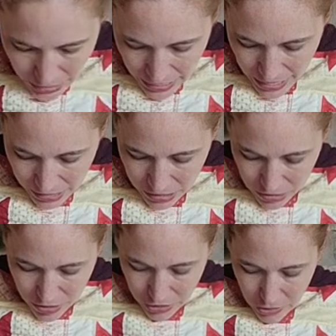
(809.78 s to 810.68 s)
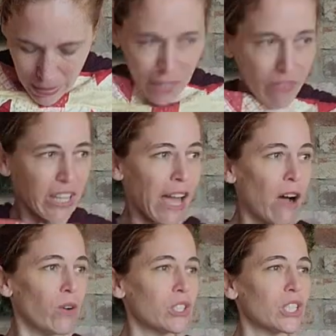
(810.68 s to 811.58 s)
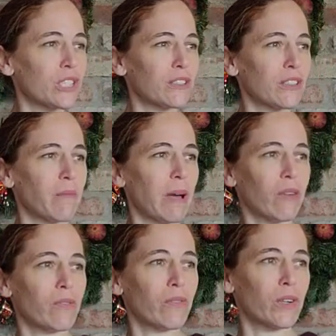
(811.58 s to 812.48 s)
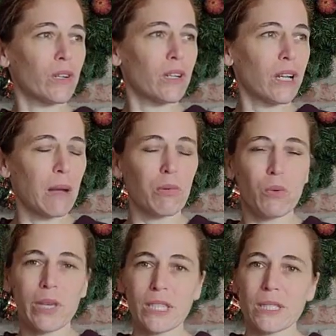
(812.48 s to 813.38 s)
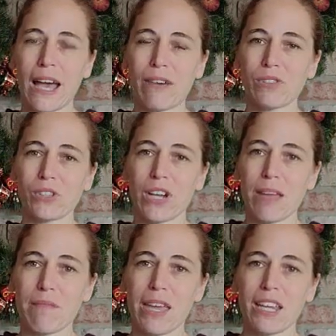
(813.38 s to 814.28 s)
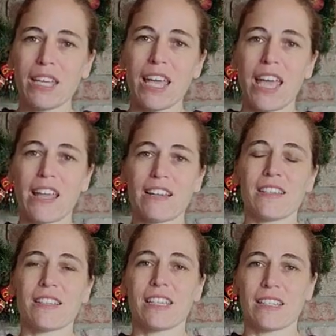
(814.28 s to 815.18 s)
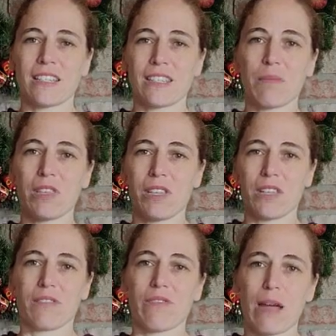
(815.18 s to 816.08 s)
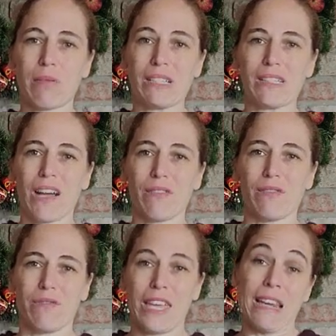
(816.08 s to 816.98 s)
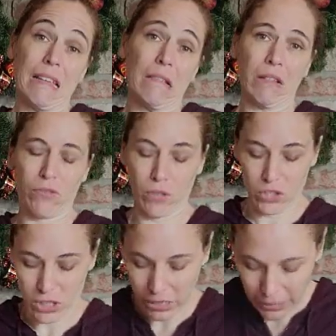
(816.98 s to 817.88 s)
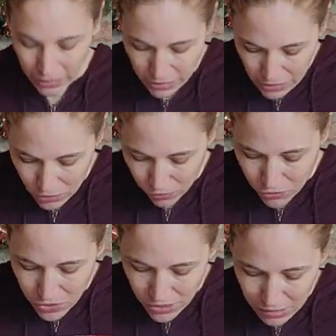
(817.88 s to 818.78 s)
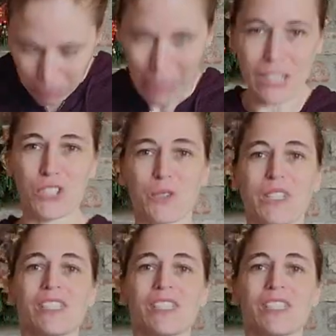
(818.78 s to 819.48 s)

had it on the back of a couch for a couple weeks after I made it, and some of the fabrics got faded, unfortunately. So if you see any pinkish ones,